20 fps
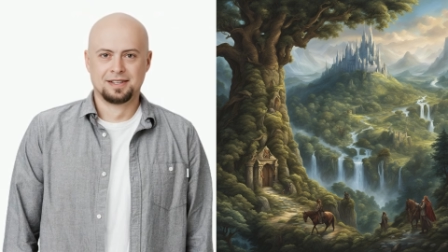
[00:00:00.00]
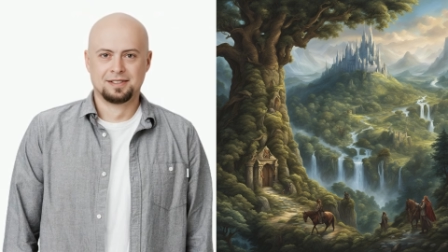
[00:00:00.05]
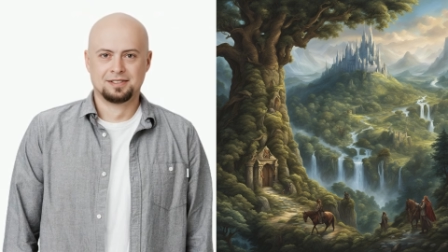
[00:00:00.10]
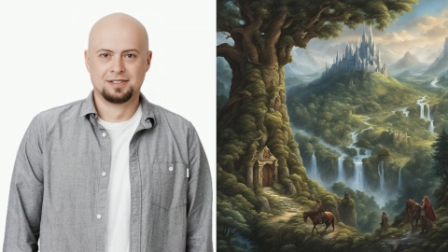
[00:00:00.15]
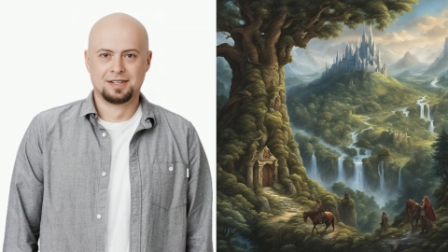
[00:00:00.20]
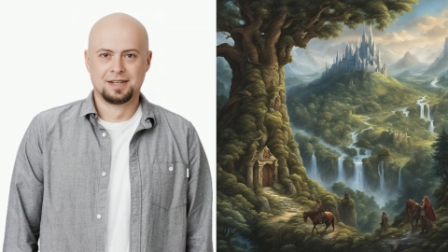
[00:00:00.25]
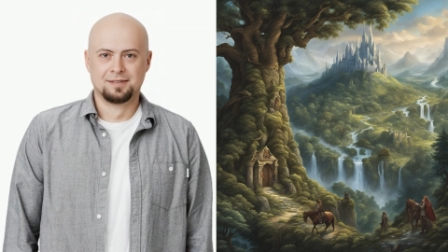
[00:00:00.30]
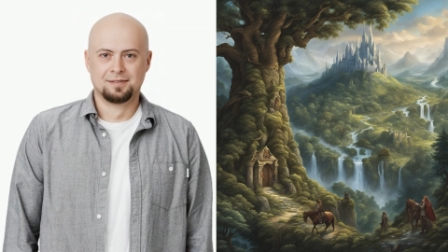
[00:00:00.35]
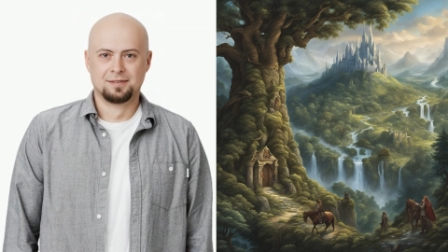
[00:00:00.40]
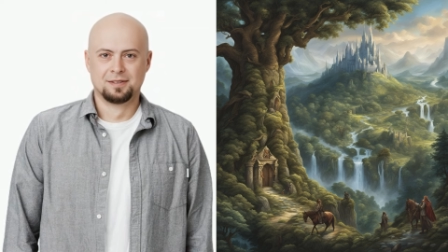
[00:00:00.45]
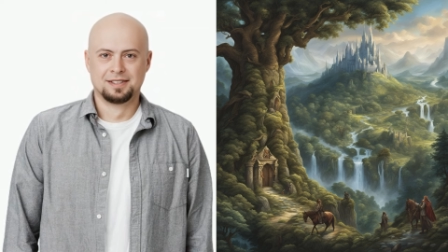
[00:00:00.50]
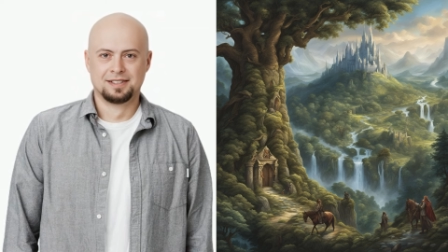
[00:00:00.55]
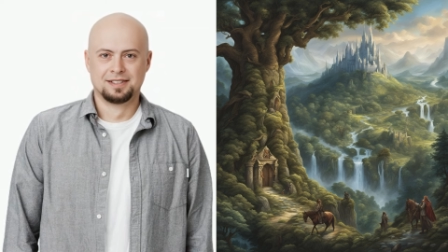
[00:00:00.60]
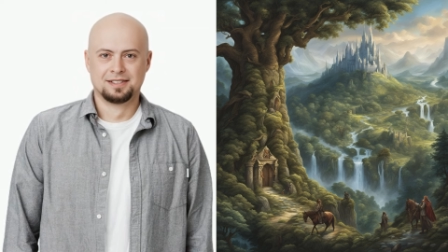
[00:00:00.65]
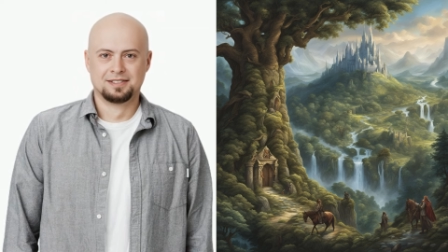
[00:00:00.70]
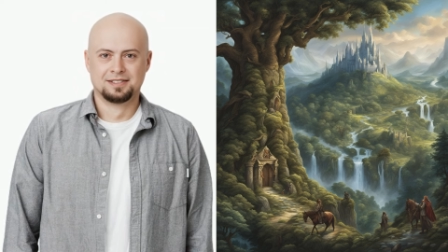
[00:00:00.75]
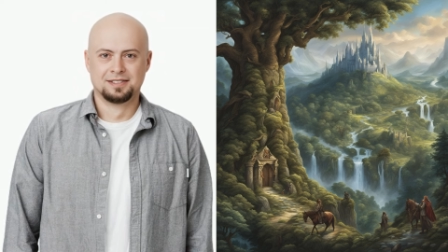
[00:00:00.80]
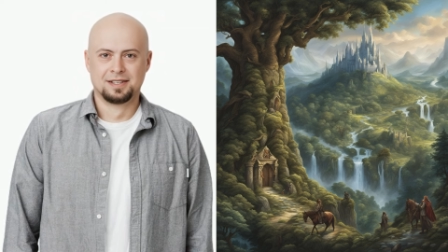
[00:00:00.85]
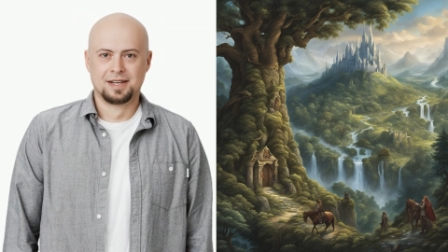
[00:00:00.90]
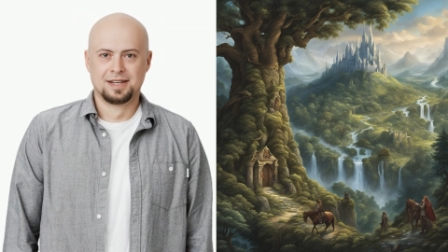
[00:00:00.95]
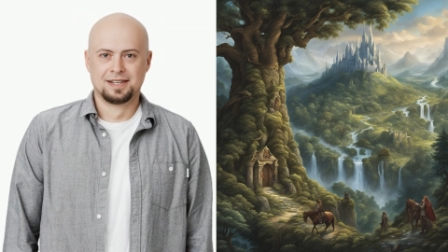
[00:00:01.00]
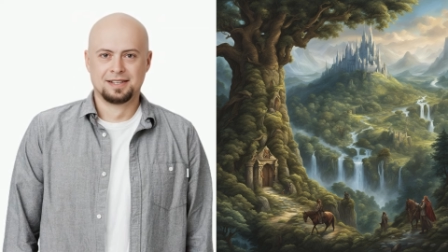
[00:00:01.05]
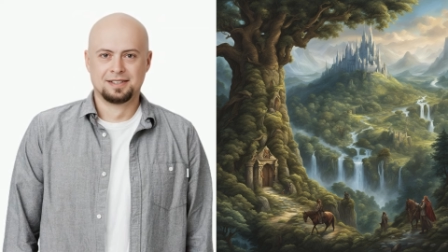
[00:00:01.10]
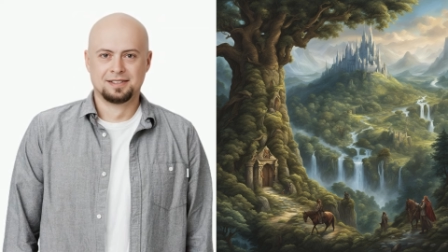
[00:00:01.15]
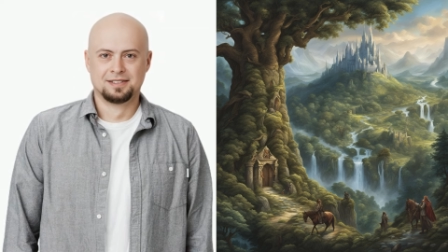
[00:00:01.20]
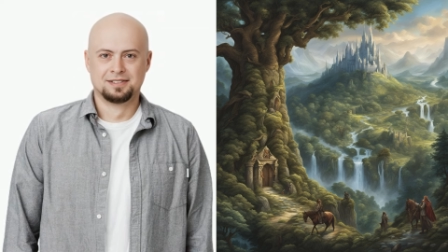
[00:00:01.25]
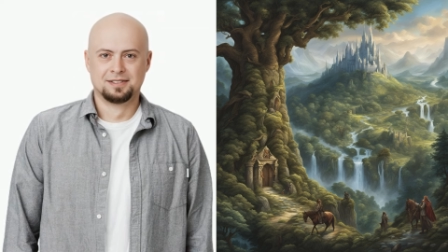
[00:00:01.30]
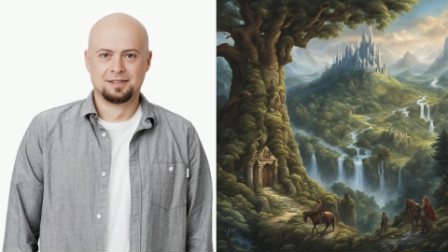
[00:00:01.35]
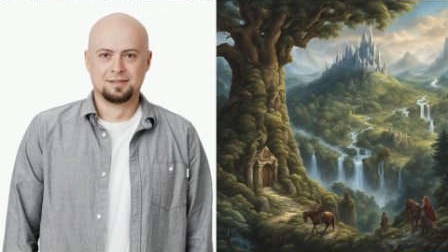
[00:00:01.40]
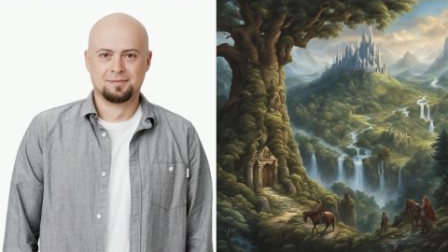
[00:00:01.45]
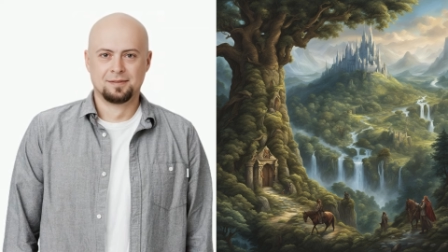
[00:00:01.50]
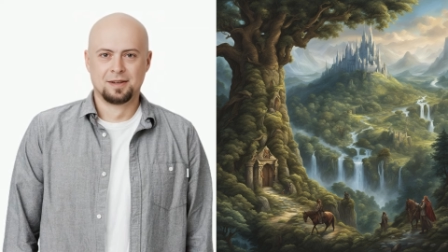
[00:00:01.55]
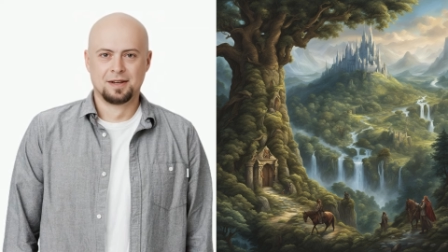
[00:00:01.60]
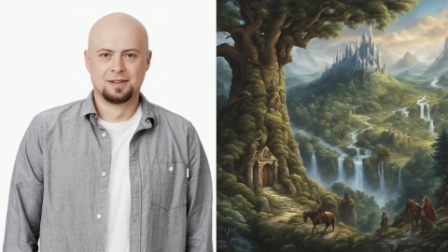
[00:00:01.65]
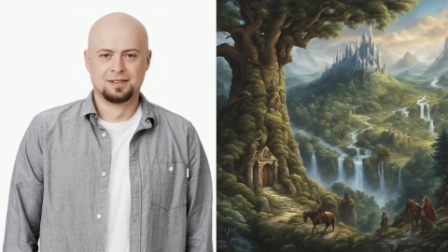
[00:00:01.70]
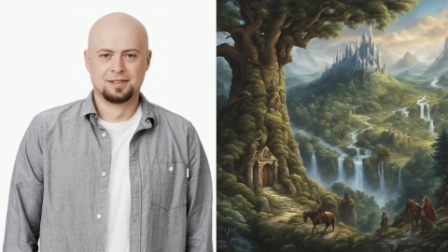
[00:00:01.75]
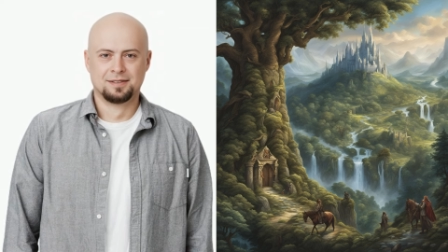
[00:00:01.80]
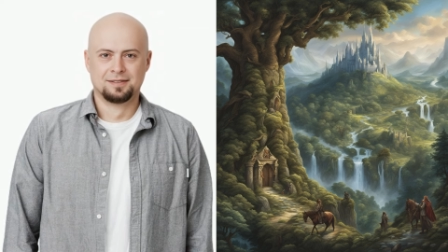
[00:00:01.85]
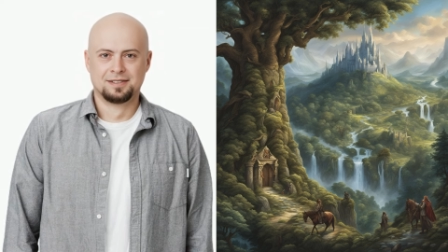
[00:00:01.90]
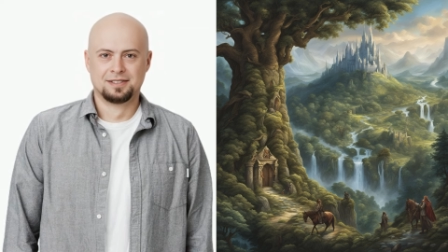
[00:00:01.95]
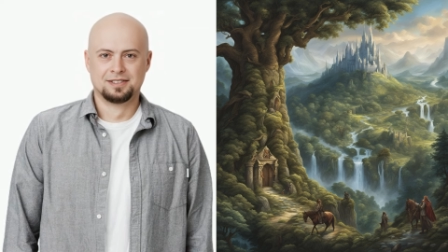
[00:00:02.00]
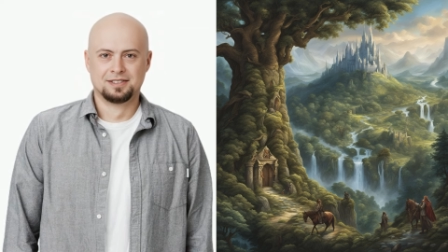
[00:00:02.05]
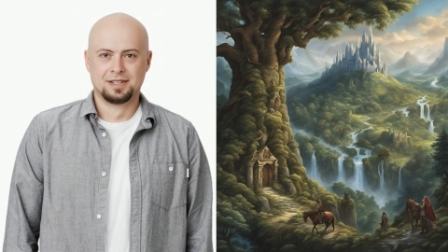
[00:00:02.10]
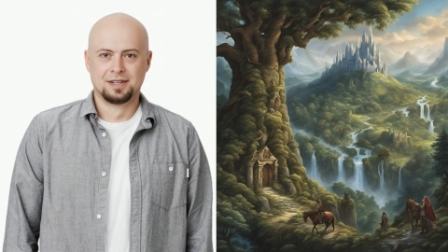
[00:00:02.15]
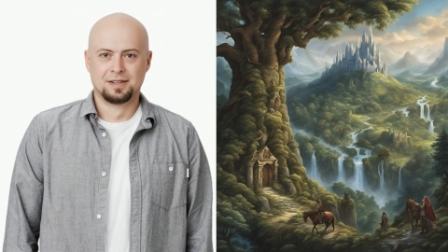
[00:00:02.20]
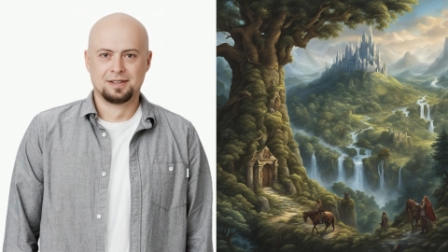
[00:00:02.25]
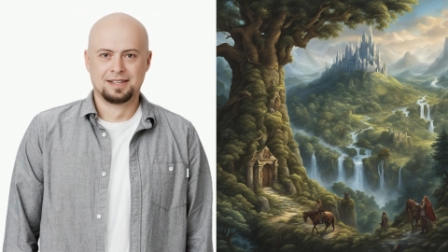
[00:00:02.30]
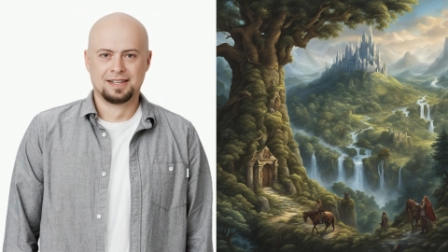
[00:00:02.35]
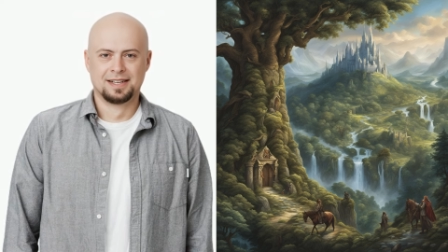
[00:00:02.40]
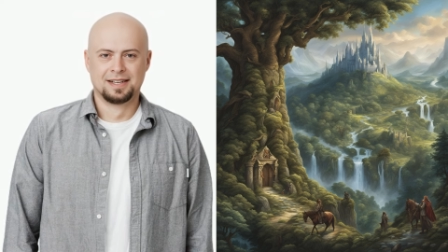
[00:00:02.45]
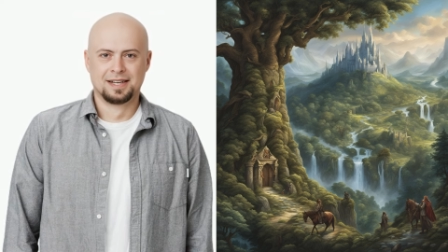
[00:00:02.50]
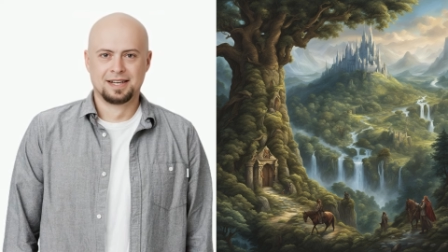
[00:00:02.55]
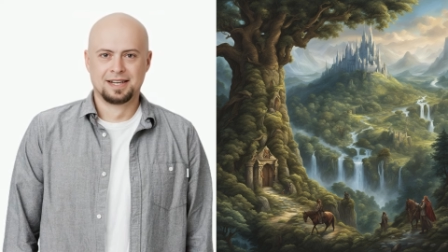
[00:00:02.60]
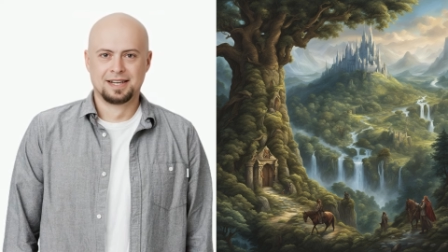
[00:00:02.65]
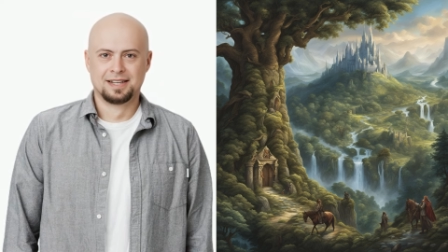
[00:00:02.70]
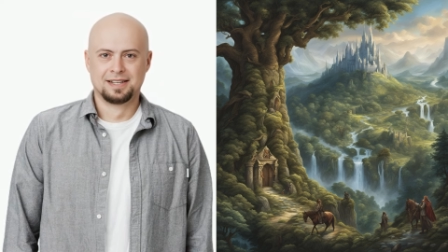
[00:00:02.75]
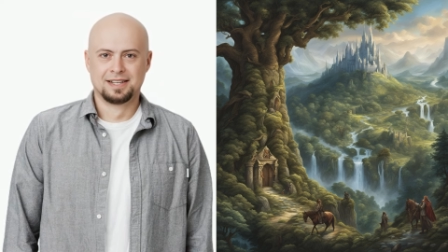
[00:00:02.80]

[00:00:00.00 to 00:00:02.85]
travelled in silence for much of the journey,